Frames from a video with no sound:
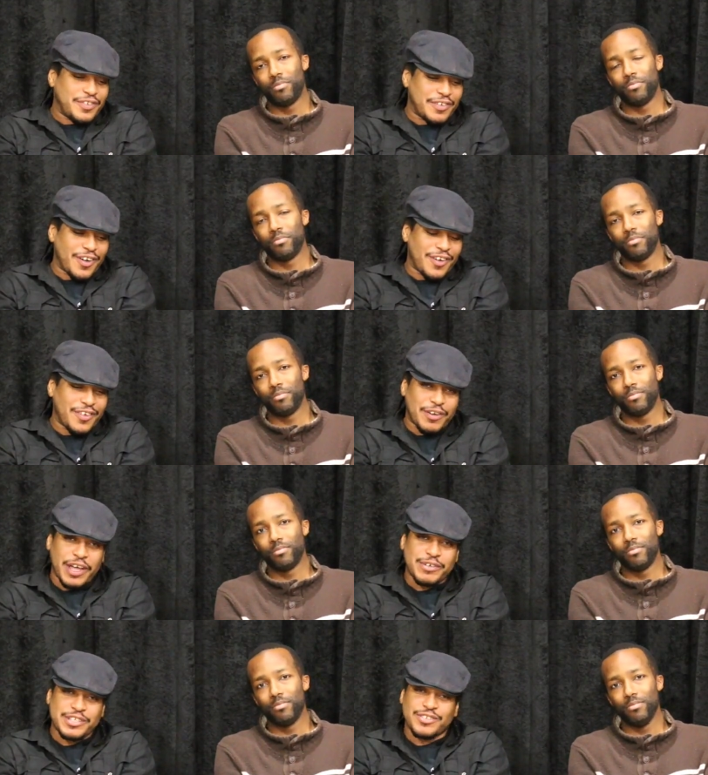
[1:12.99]
Speaker 1: we've always
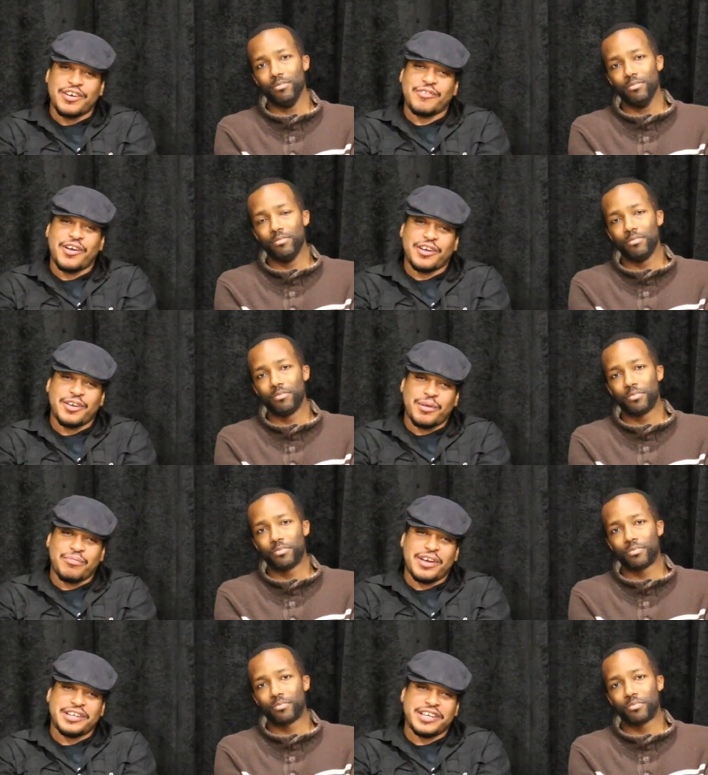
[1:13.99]
like we started working on a
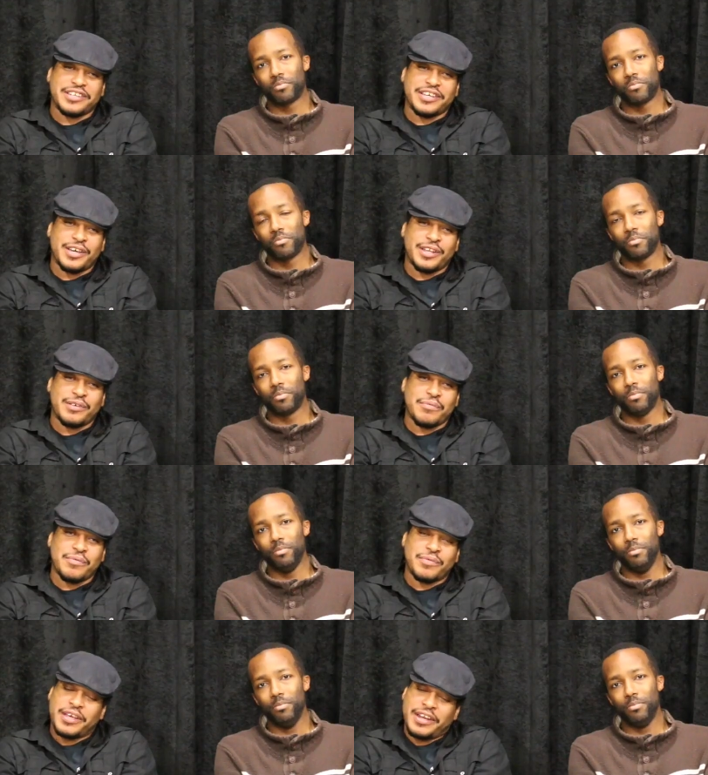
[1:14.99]
project together
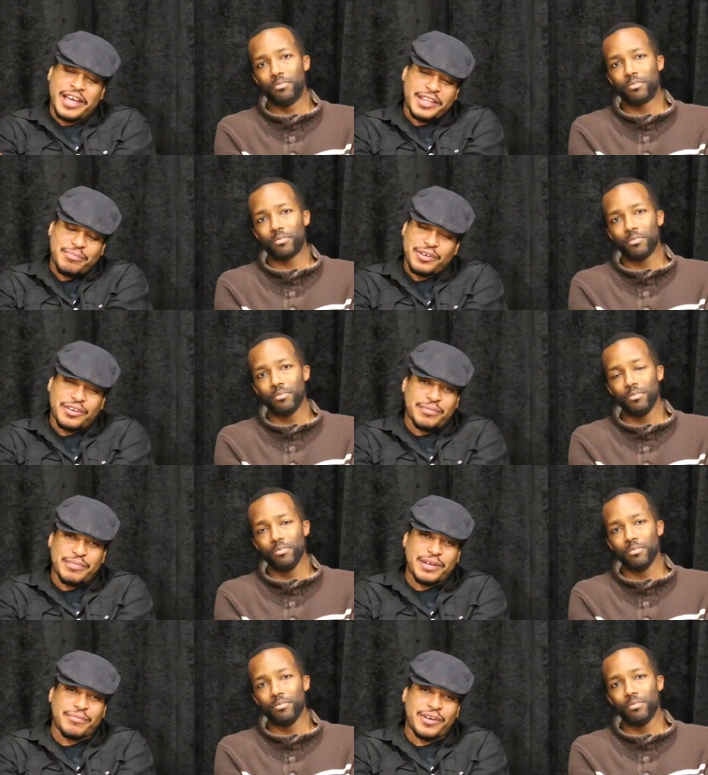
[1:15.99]
that I had to put on the
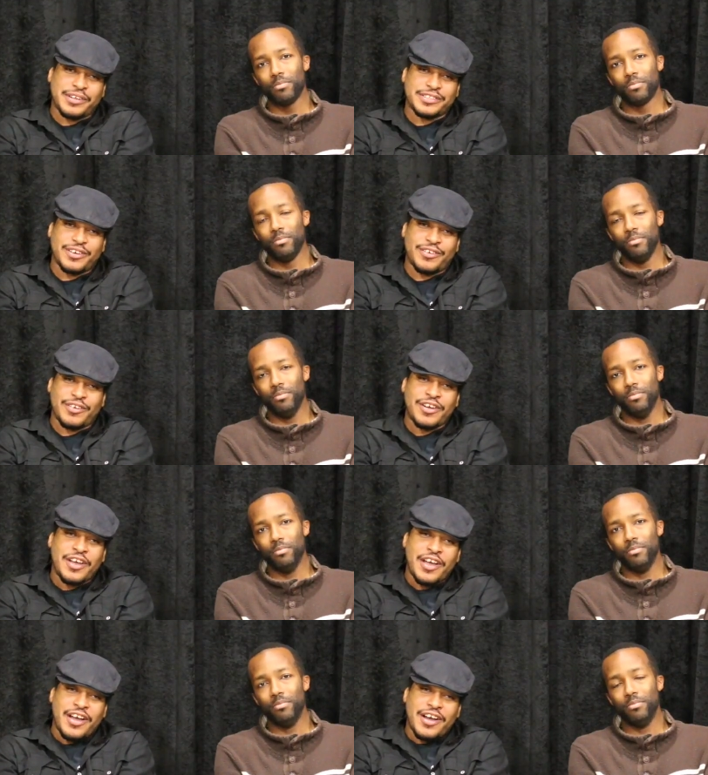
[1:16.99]
back burner. So
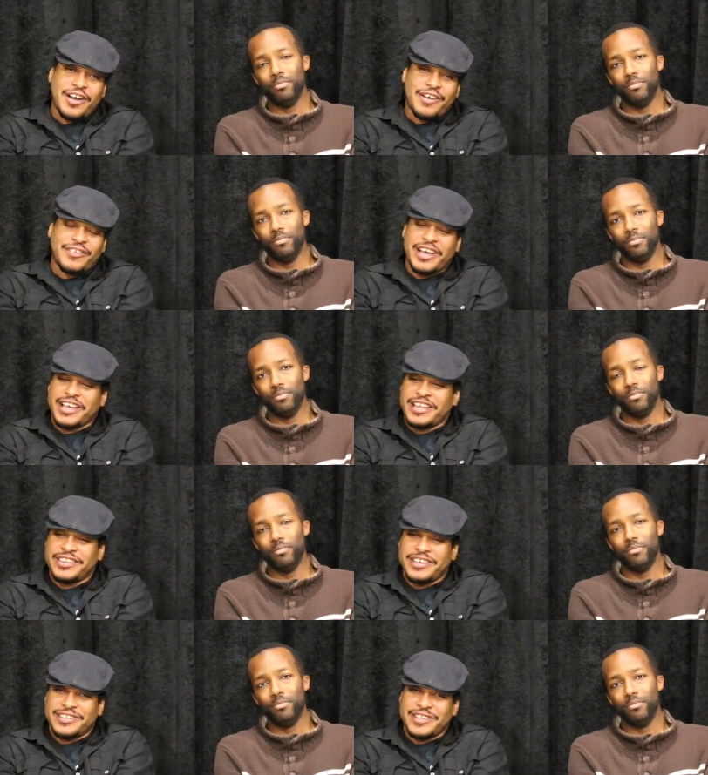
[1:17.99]
uh, when I got
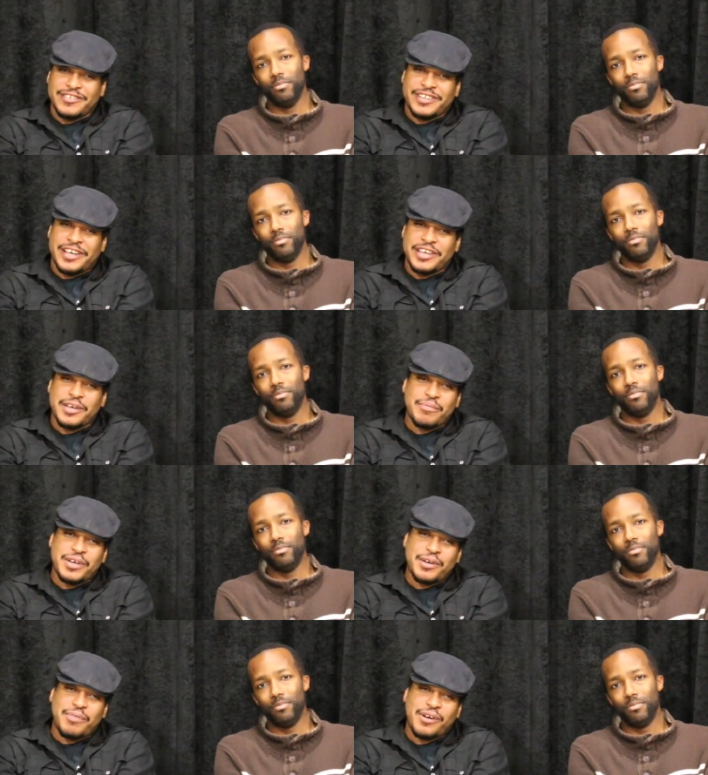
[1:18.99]
this, I was like, he'll
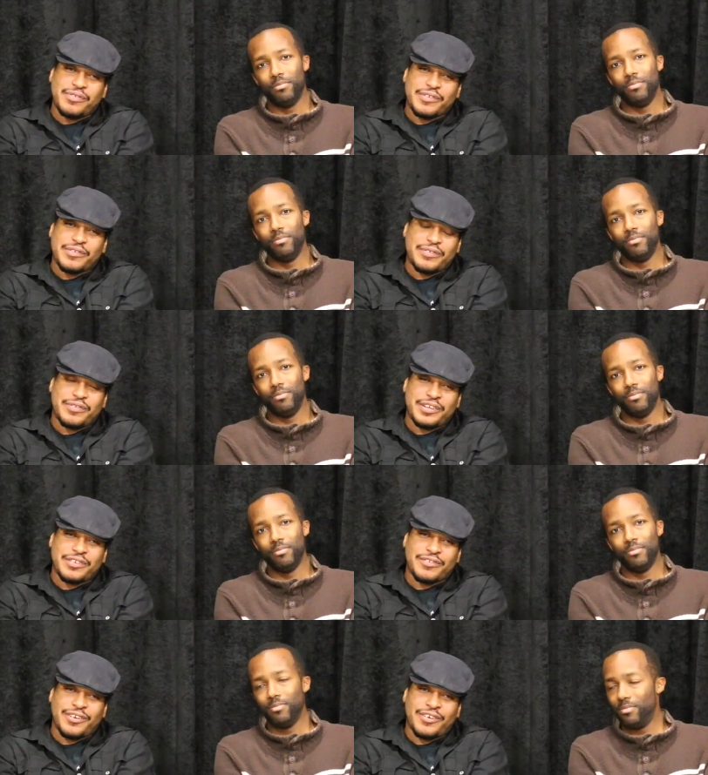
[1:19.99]
be a perfect fit for
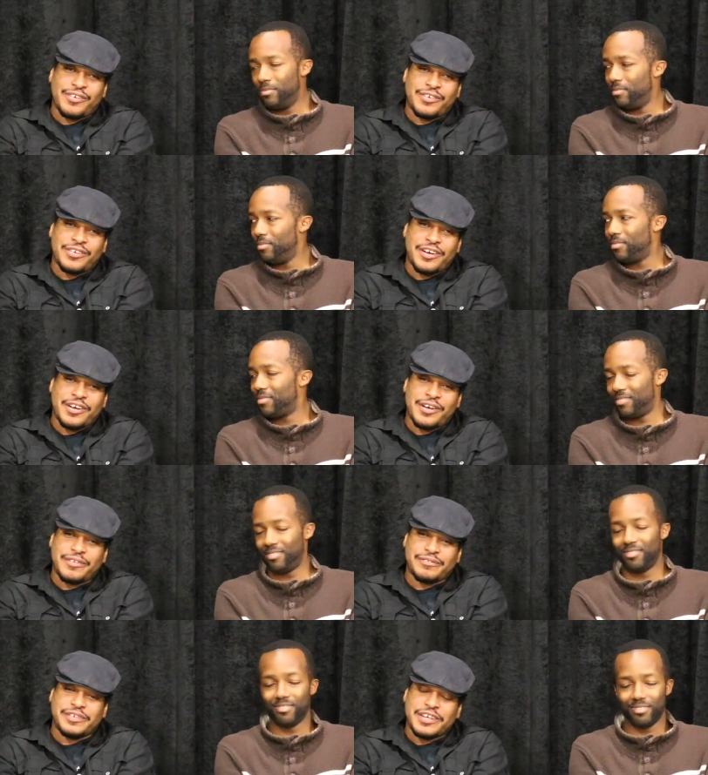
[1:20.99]
this role.
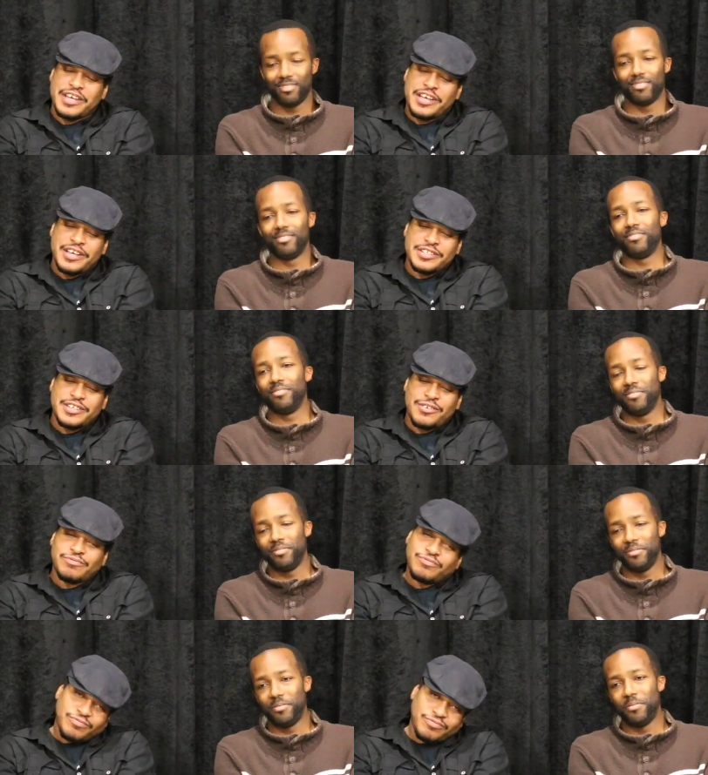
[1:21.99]
Um,
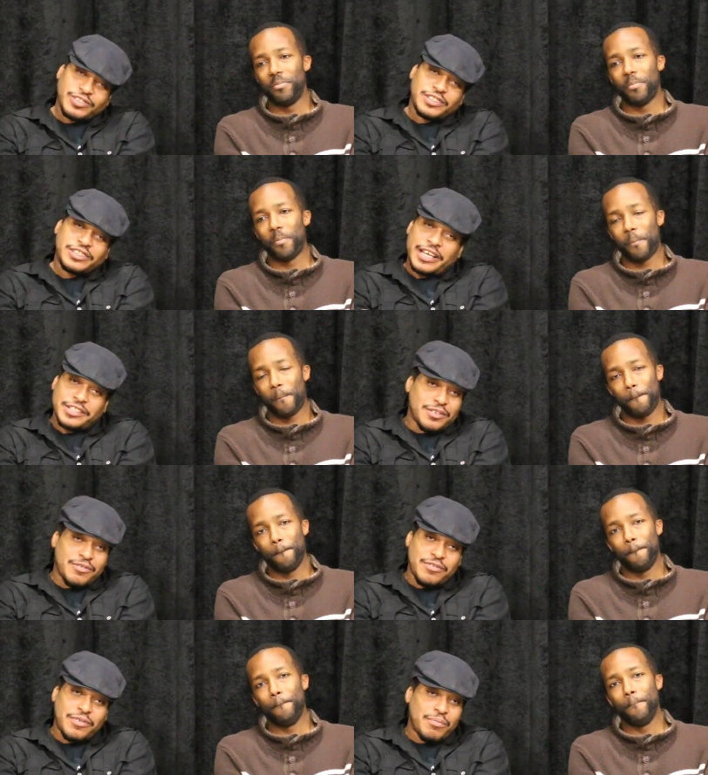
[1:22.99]
so stay
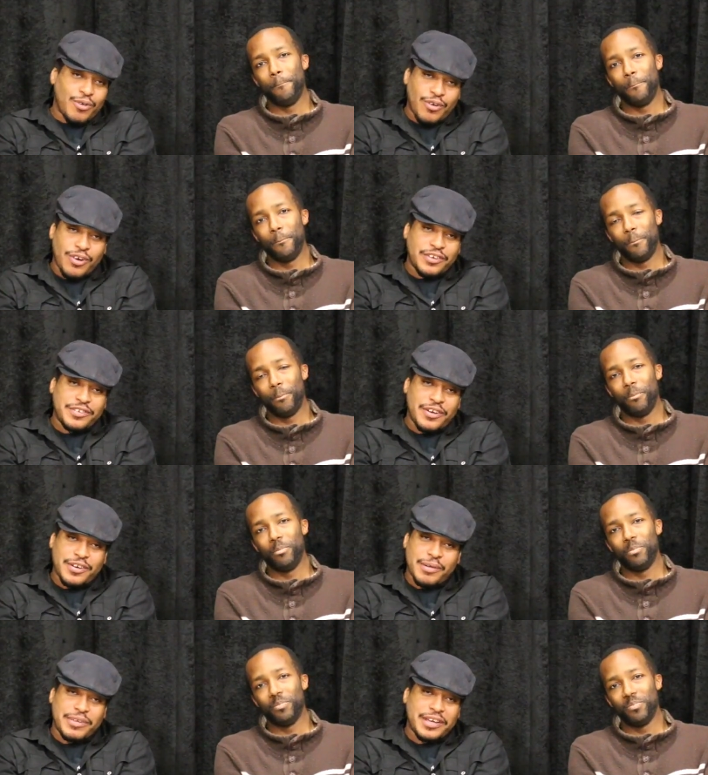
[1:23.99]
tuned for more, you know,
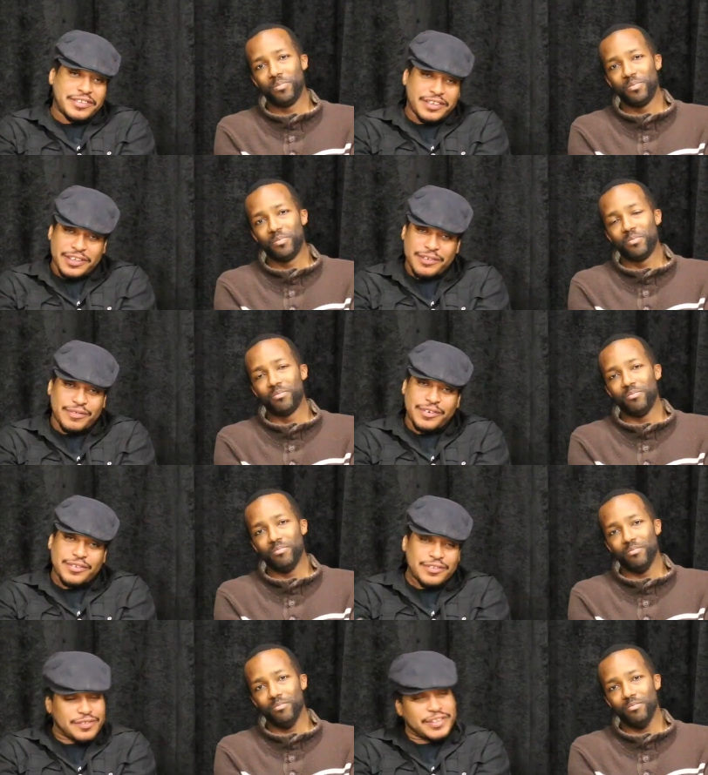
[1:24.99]
updates and interviews
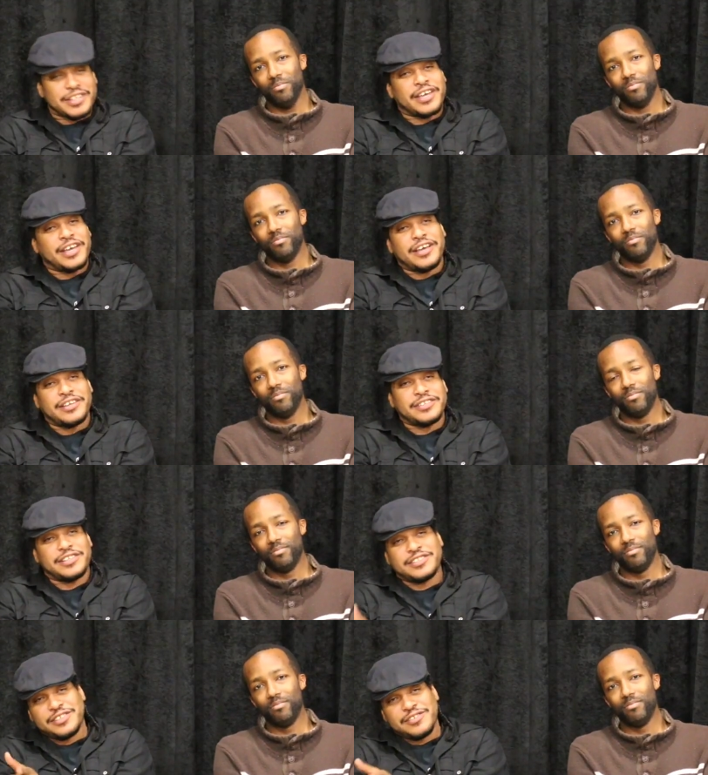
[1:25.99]
with the cast,
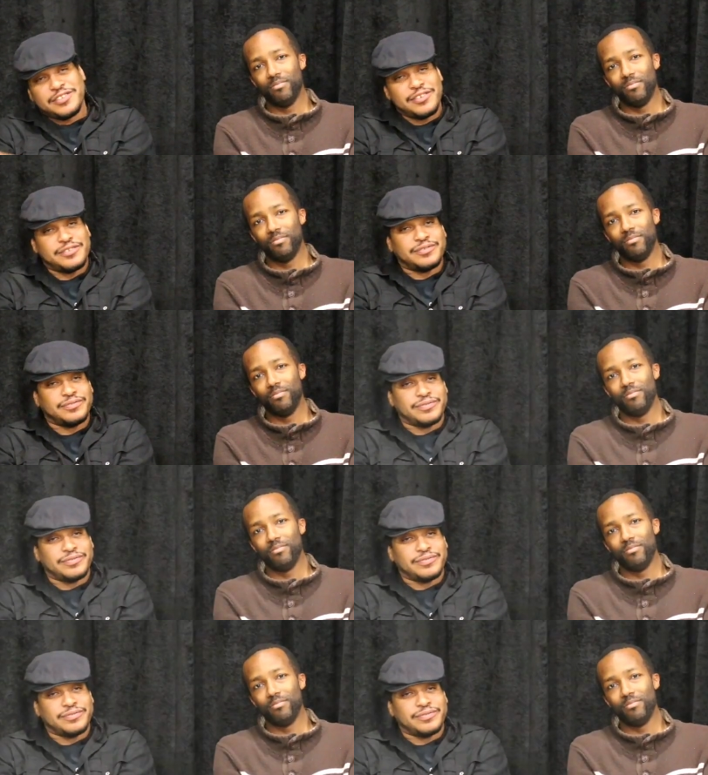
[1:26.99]
and see you soon.